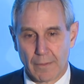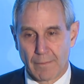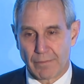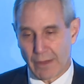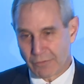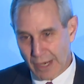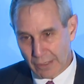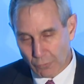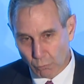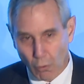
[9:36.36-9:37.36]
They have taken
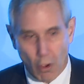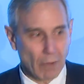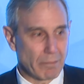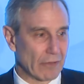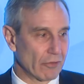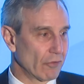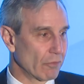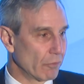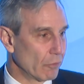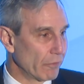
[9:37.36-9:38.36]
the wrong message
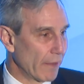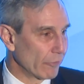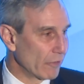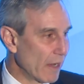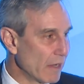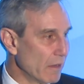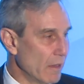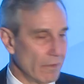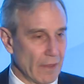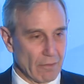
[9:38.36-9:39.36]
from two thousand eight.
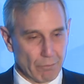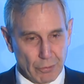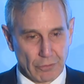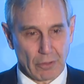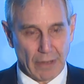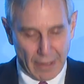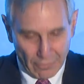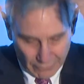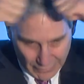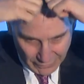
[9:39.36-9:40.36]
They have put their
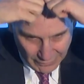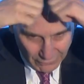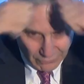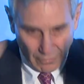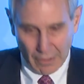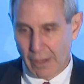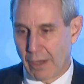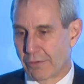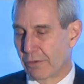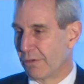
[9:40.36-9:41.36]
heads like this
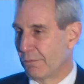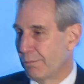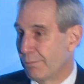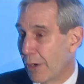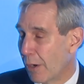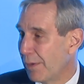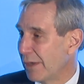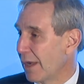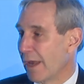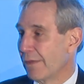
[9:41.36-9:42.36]
under the parapet,
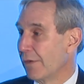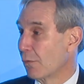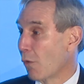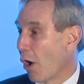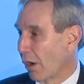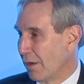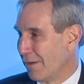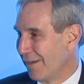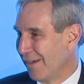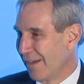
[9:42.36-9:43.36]
and they're wrong.
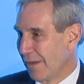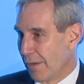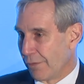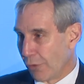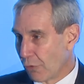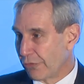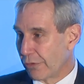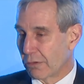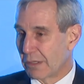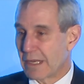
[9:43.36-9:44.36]
Those that
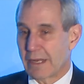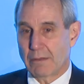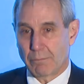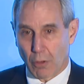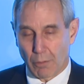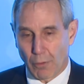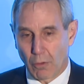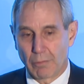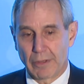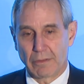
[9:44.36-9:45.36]
are leading, Paul
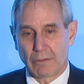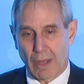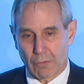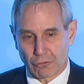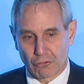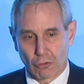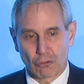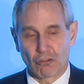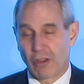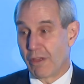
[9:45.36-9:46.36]
Polman, Howard
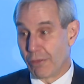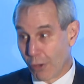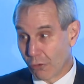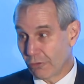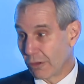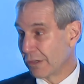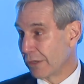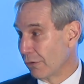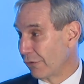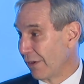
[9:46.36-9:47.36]
Schultz, those are the
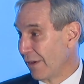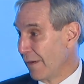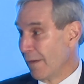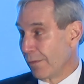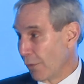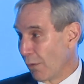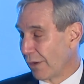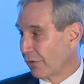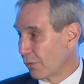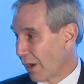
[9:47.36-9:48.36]
leaders. The
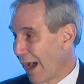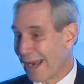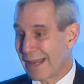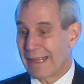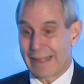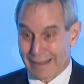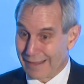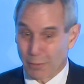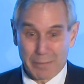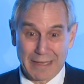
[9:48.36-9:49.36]
ones who are hiding,
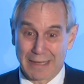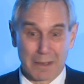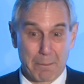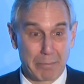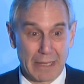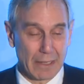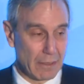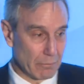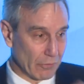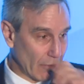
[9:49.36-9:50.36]
they're making a big
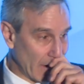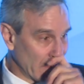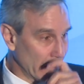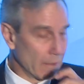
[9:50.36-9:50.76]
mistake.